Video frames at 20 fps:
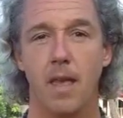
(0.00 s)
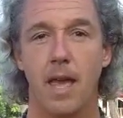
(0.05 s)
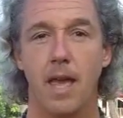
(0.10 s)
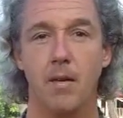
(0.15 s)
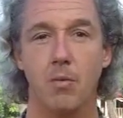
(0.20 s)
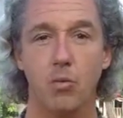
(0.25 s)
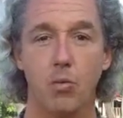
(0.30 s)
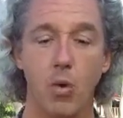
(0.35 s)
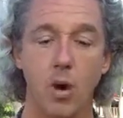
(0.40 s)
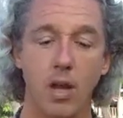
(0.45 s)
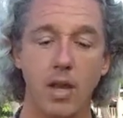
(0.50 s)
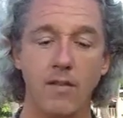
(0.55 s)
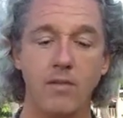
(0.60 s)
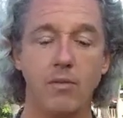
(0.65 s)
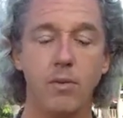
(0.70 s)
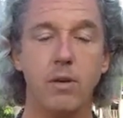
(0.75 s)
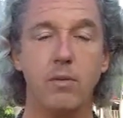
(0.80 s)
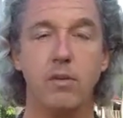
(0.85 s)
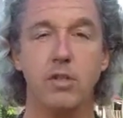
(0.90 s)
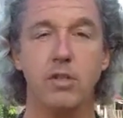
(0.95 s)
And what
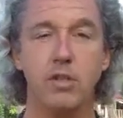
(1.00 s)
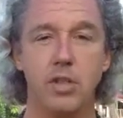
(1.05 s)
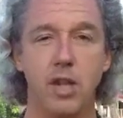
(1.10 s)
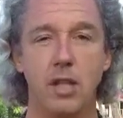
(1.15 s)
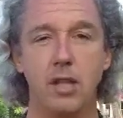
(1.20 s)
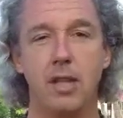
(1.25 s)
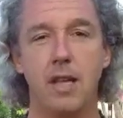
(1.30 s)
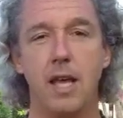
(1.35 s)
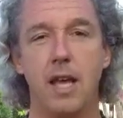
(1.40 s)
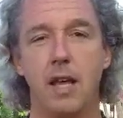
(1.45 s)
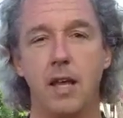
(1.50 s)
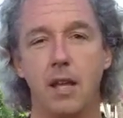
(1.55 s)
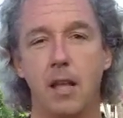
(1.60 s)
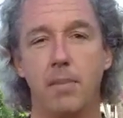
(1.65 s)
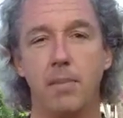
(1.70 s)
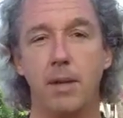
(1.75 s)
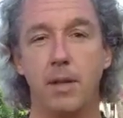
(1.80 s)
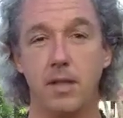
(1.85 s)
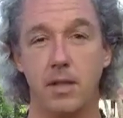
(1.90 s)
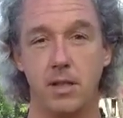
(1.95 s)
if we would shut the hell
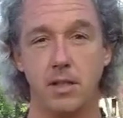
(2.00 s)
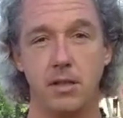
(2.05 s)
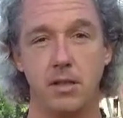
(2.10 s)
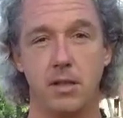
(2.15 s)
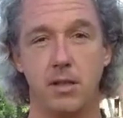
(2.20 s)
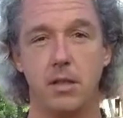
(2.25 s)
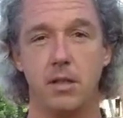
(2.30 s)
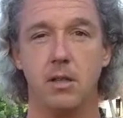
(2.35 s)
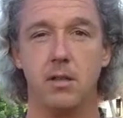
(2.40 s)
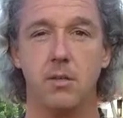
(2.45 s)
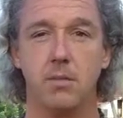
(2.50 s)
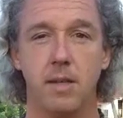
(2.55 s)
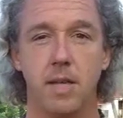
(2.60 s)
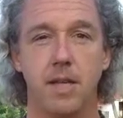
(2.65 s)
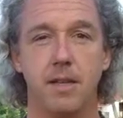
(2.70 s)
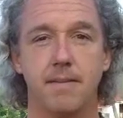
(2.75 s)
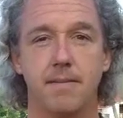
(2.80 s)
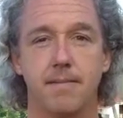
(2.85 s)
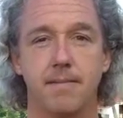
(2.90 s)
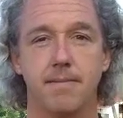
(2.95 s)
up and listen a little
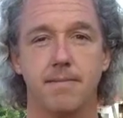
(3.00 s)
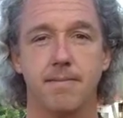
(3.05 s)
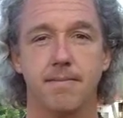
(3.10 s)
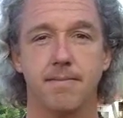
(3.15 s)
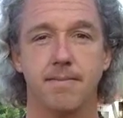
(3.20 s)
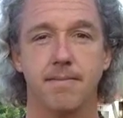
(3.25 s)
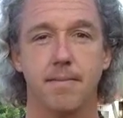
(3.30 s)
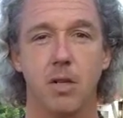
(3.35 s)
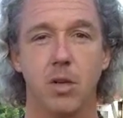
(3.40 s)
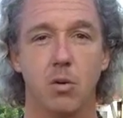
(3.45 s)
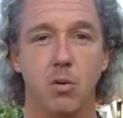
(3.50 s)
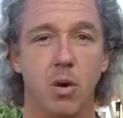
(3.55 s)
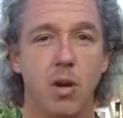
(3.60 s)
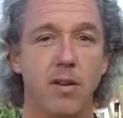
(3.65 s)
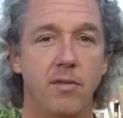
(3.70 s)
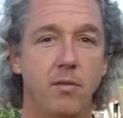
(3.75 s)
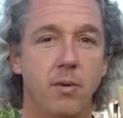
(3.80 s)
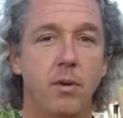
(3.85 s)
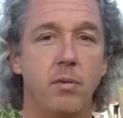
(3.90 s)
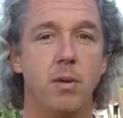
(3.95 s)
bit?
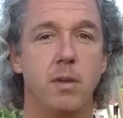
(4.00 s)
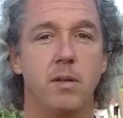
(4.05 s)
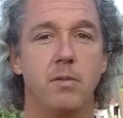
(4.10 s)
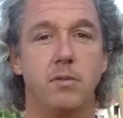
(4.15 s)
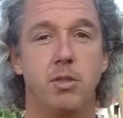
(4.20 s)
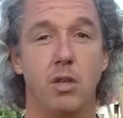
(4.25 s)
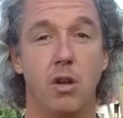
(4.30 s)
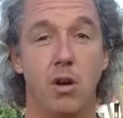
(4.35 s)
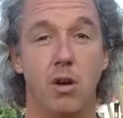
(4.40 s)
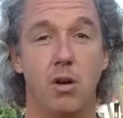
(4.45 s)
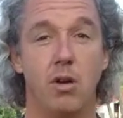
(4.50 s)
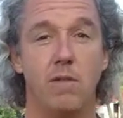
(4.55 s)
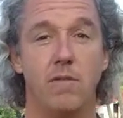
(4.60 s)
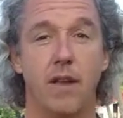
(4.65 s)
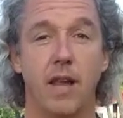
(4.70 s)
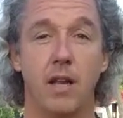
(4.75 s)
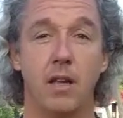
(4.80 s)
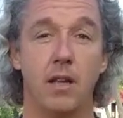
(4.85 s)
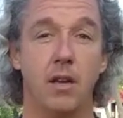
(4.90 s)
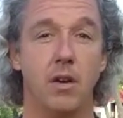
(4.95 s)
What if we would
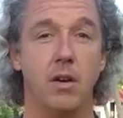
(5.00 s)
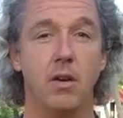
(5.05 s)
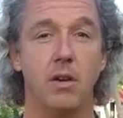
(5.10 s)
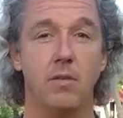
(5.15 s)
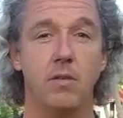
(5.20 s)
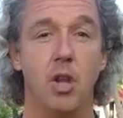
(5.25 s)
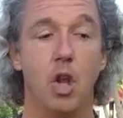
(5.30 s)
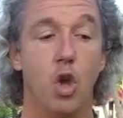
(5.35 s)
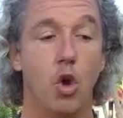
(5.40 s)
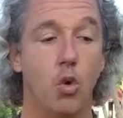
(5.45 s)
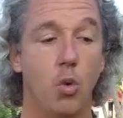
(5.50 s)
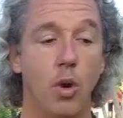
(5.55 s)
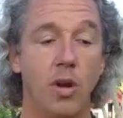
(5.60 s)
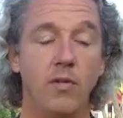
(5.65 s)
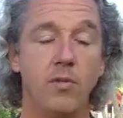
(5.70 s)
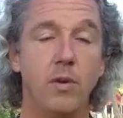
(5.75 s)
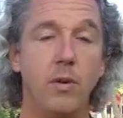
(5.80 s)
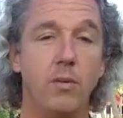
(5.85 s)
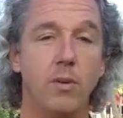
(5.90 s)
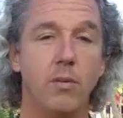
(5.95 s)
observe and learn? What
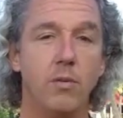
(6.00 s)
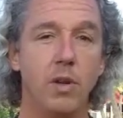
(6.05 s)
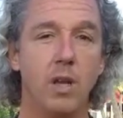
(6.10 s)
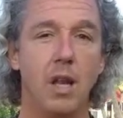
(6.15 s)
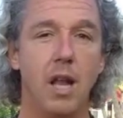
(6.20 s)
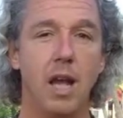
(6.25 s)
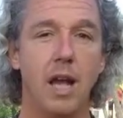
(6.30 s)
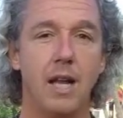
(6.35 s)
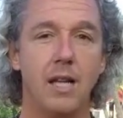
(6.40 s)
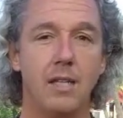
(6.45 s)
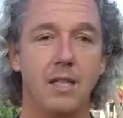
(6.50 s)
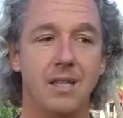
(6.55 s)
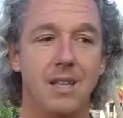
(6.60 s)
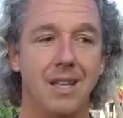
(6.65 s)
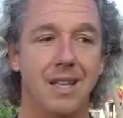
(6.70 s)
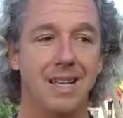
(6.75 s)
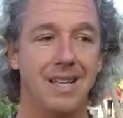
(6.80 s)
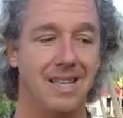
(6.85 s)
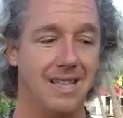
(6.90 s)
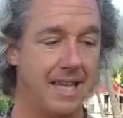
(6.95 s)
if we would realize
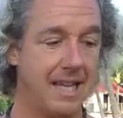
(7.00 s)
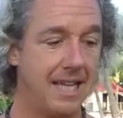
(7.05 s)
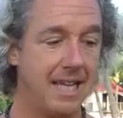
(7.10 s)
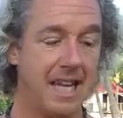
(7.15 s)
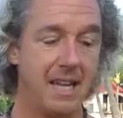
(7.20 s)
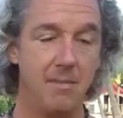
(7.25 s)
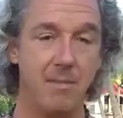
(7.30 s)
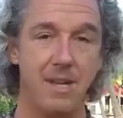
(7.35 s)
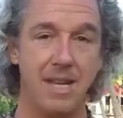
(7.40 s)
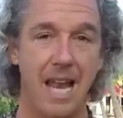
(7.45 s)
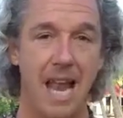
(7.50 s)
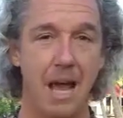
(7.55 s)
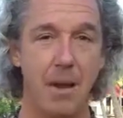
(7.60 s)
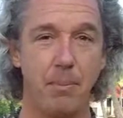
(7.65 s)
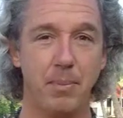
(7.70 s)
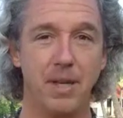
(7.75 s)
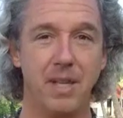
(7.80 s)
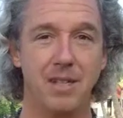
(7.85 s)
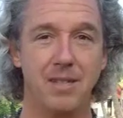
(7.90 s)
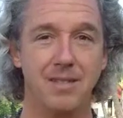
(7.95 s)
they came in
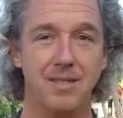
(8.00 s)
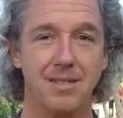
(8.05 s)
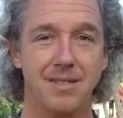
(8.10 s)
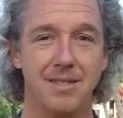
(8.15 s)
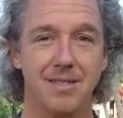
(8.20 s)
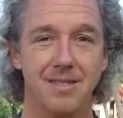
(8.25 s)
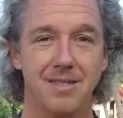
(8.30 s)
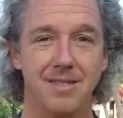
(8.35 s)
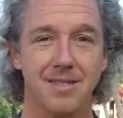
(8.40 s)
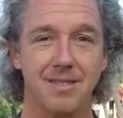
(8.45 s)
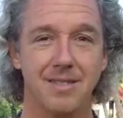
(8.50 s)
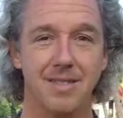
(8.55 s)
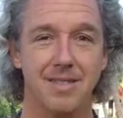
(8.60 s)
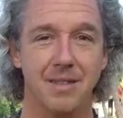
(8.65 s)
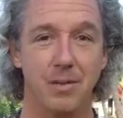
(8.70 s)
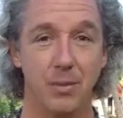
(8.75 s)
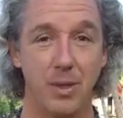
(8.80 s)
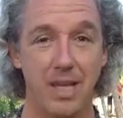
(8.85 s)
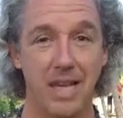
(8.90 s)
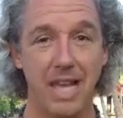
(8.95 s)
happy?
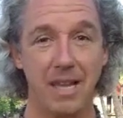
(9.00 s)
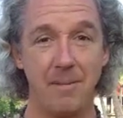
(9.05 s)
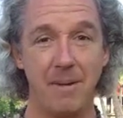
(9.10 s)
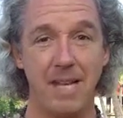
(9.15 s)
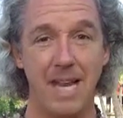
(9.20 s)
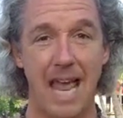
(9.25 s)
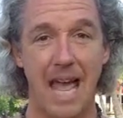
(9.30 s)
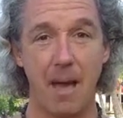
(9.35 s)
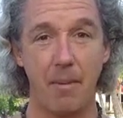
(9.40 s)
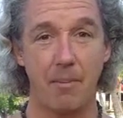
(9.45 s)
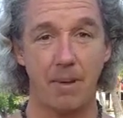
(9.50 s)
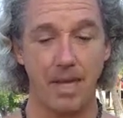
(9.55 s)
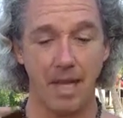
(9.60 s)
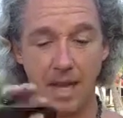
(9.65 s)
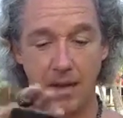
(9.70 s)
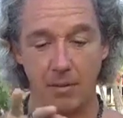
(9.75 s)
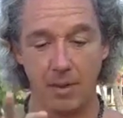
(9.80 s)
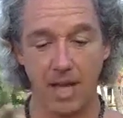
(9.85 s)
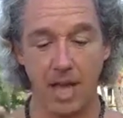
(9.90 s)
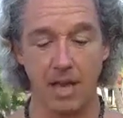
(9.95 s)
We came in happy
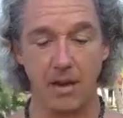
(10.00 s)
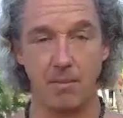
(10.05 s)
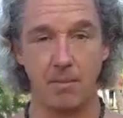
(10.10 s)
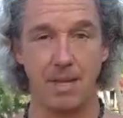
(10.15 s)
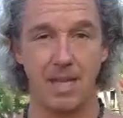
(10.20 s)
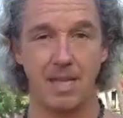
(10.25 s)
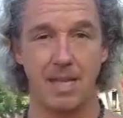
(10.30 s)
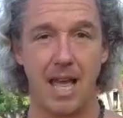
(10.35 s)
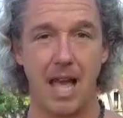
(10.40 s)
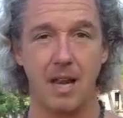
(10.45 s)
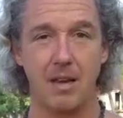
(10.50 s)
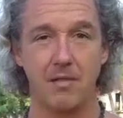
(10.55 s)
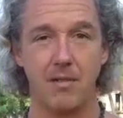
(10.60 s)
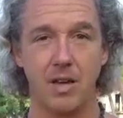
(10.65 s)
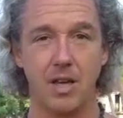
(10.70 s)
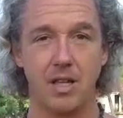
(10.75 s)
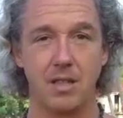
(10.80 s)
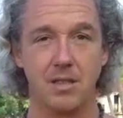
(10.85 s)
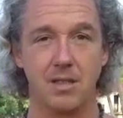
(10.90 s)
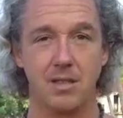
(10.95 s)
and we got it beaten out of
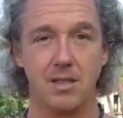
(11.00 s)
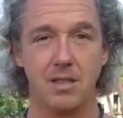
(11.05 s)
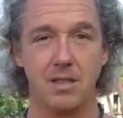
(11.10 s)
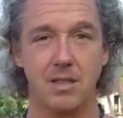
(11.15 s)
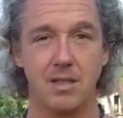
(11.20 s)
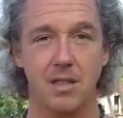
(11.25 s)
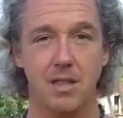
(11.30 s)
us.